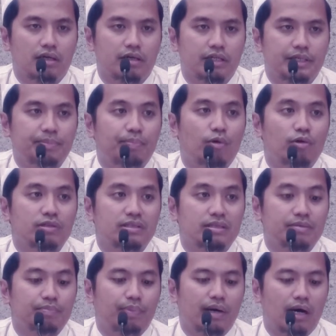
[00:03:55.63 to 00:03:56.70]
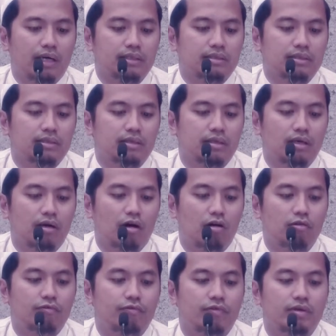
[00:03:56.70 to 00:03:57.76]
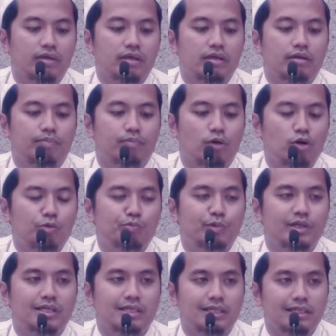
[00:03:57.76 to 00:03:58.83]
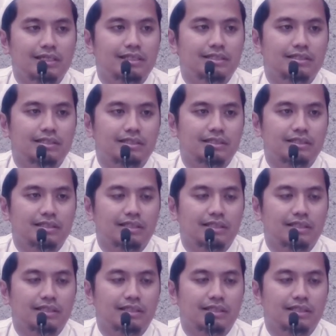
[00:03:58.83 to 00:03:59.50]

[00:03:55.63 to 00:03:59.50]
important part of proper religious